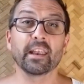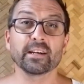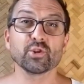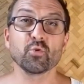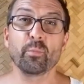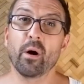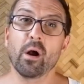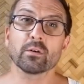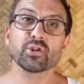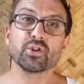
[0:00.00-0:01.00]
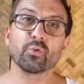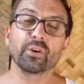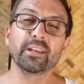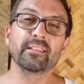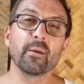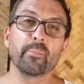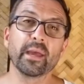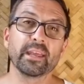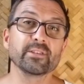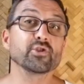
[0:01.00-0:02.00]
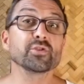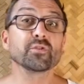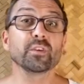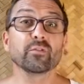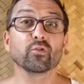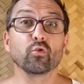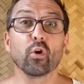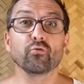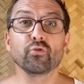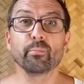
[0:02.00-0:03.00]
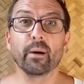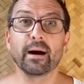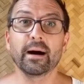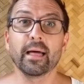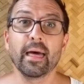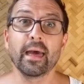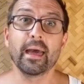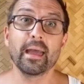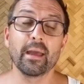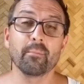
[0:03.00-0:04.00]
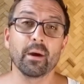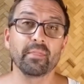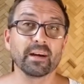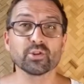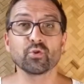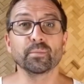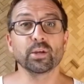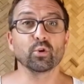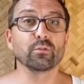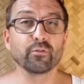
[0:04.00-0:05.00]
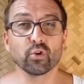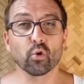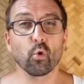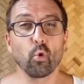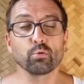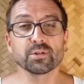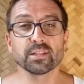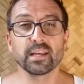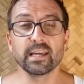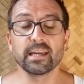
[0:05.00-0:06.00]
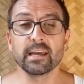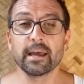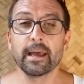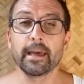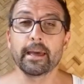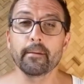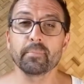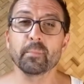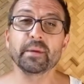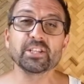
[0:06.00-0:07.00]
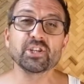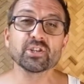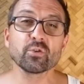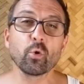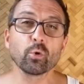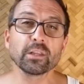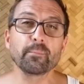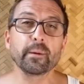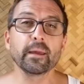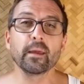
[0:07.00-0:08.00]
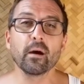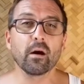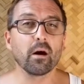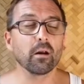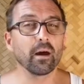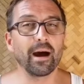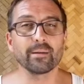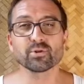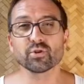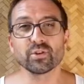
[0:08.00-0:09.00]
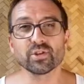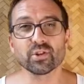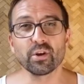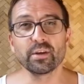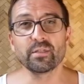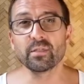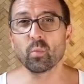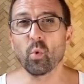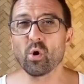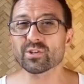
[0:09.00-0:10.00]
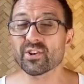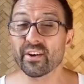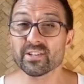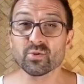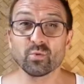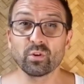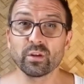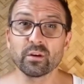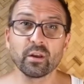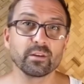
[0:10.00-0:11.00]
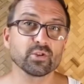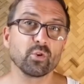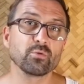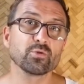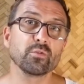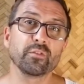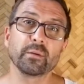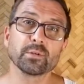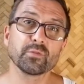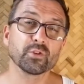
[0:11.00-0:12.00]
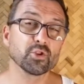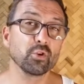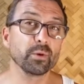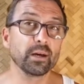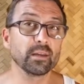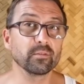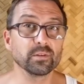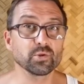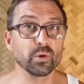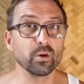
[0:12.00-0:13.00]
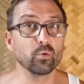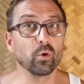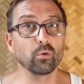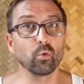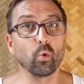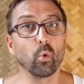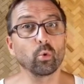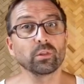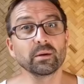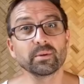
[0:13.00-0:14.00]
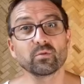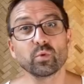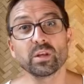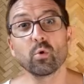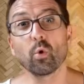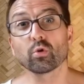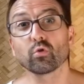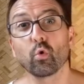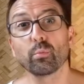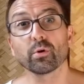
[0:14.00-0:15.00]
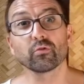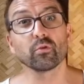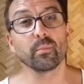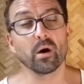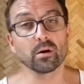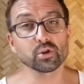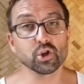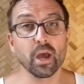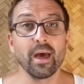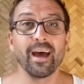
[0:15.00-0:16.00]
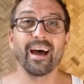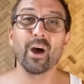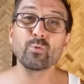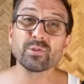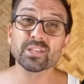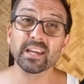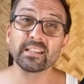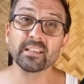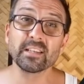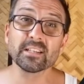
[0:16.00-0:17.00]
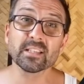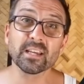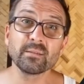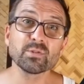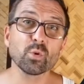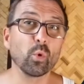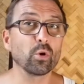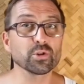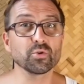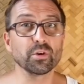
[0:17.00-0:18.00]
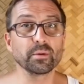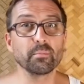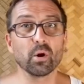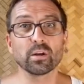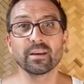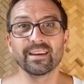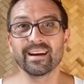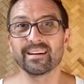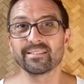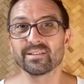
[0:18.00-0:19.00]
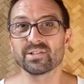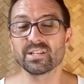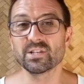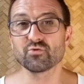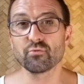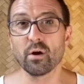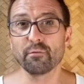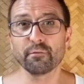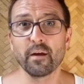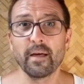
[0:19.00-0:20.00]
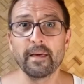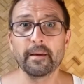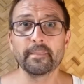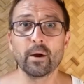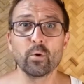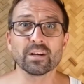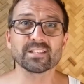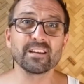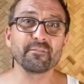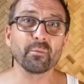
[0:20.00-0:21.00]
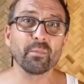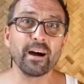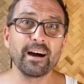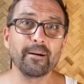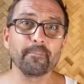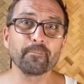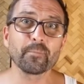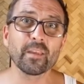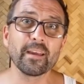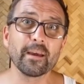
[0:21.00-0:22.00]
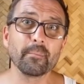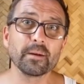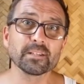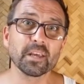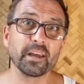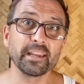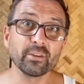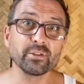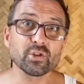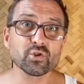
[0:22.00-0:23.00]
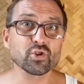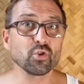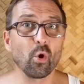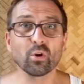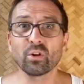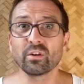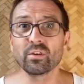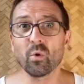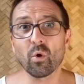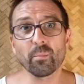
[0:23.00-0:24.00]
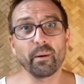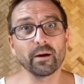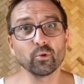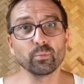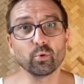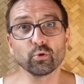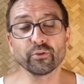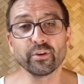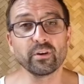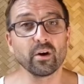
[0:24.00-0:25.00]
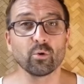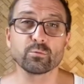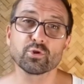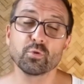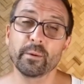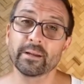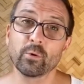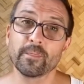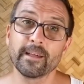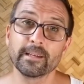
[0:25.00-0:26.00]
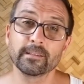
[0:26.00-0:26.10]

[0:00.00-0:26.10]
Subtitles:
in a national park, so you're going to need to pay an entrance fee of 200 baht and that's going to be good for your whole stay. The beaches in Koh Lipe are absolutely stunning, the water's crystal clear and it's also famous for scuba diving as well, although only between October to March. Outside of these times the water's going to be murky and the sea's rough. Now aside from that, it's an island, so snorkeling or paddleboarding are also big on the